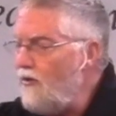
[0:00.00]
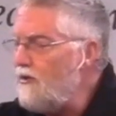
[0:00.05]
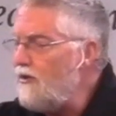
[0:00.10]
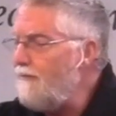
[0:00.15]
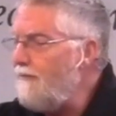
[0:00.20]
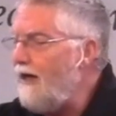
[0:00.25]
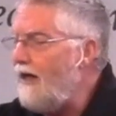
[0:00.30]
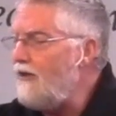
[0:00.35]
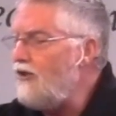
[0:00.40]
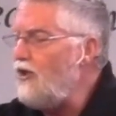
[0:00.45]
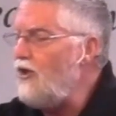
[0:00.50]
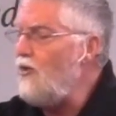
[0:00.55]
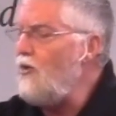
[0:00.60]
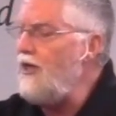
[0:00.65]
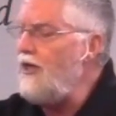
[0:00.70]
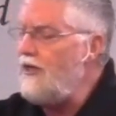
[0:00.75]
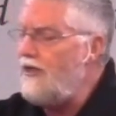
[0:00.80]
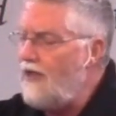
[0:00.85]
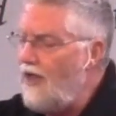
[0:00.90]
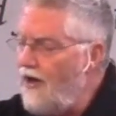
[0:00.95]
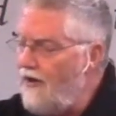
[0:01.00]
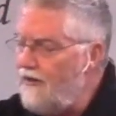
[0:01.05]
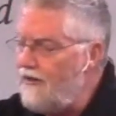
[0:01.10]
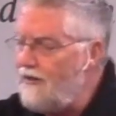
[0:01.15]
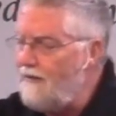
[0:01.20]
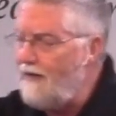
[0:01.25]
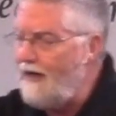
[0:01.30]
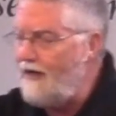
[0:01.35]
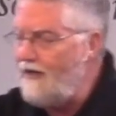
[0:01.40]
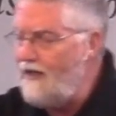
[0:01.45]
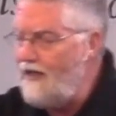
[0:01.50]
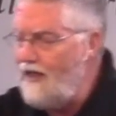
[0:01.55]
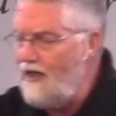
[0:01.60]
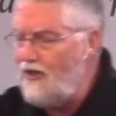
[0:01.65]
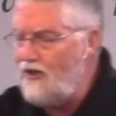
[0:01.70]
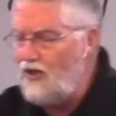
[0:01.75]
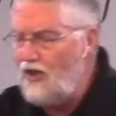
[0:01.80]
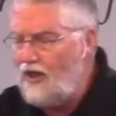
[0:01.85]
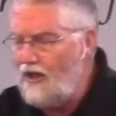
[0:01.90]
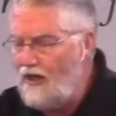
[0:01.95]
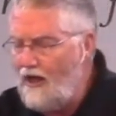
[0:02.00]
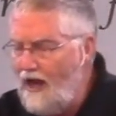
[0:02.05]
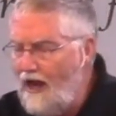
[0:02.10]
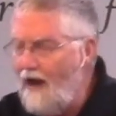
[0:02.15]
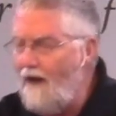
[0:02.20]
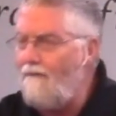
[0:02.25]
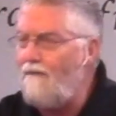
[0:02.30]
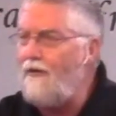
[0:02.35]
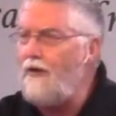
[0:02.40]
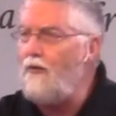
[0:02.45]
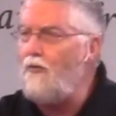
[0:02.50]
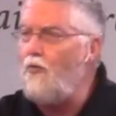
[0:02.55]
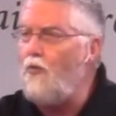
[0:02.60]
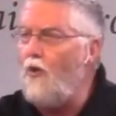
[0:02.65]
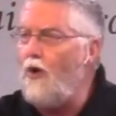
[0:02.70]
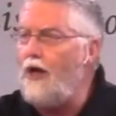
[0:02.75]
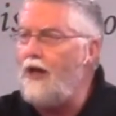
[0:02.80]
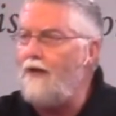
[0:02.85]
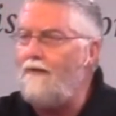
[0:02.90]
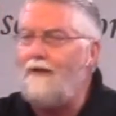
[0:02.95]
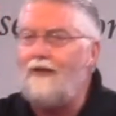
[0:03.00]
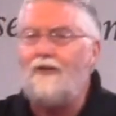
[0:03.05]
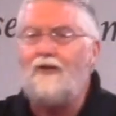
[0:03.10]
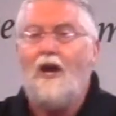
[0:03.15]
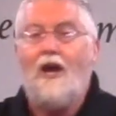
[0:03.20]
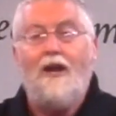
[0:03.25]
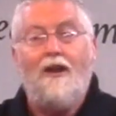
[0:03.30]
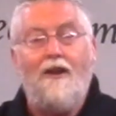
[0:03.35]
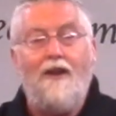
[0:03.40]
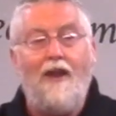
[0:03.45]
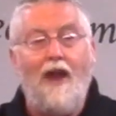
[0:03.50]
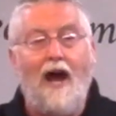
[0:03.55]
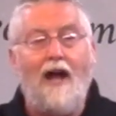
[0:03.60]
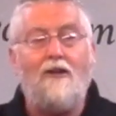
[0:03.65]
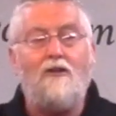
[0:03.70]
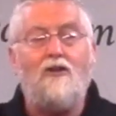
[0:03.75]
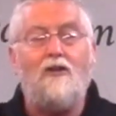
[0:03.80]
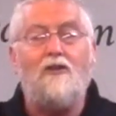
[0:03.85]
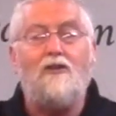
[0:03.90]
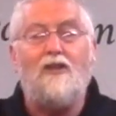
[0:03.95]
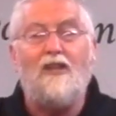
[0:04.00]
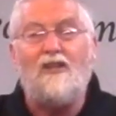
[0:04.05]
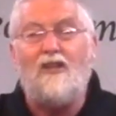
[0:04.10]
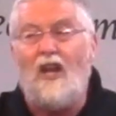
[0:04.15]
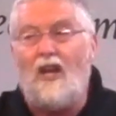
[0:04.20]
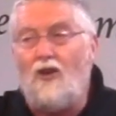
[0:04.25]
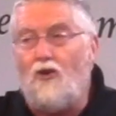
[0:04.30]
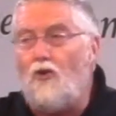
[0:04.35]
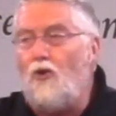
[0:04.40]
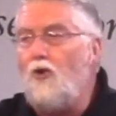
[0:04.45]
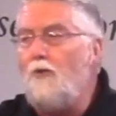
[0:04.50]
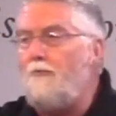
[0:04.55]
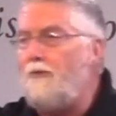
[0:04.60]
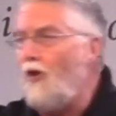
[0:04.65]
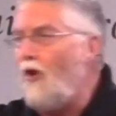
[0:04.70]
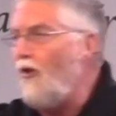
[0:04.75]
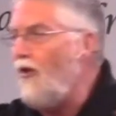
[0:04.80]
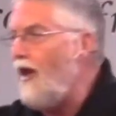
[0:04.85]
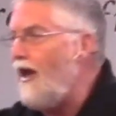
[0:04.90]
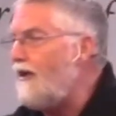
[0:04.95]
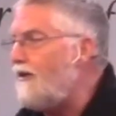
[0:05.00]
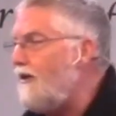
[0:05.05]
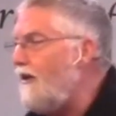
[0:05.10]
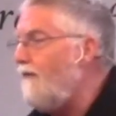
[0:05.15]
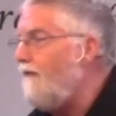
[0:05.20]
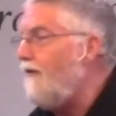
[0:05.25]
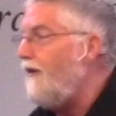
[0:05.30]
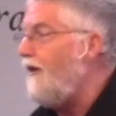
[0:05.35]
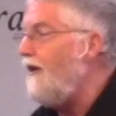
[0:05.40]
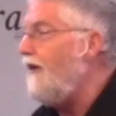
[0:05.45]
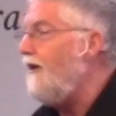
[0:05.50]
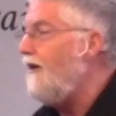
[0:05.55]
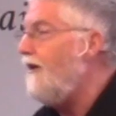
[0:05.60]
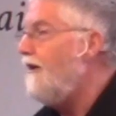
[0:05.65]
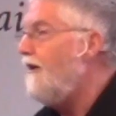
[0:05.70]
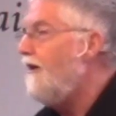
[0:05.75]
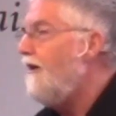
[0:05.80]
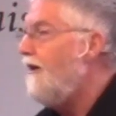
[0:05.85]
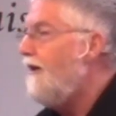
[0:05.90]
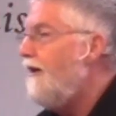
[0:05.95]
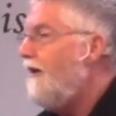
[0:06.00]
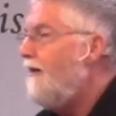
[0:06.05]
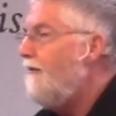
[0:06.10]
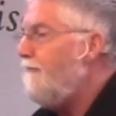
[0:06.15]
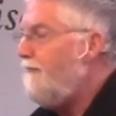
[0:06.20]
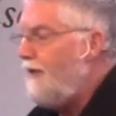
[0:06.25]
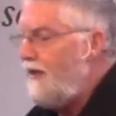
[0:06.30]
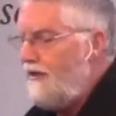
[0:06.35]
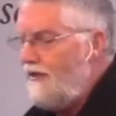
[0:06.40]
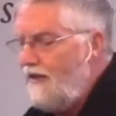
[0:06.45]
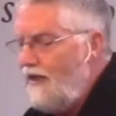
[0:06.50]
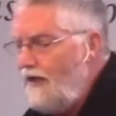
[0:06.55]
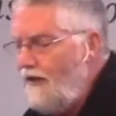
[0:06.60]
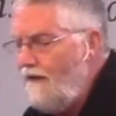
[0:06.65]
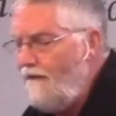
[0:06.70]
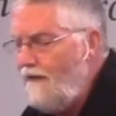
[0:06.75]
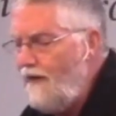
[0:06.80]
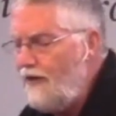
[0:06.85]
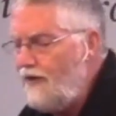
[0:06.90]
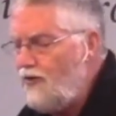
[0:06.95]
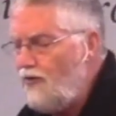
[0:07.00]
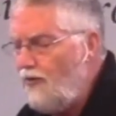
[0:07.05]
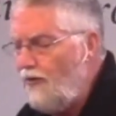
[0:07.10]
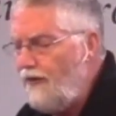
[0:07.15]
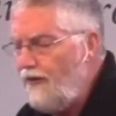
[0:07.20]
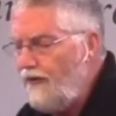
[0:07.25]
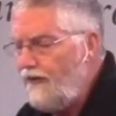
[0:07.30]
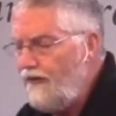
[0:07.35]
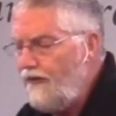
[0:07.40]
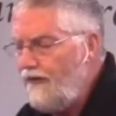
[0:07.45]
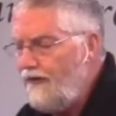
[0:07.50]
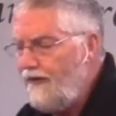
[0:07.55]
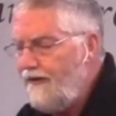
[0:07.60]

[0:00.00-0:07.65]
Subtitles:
about you. He cares about each and every one of us, not just as a group collectively, but as individuals.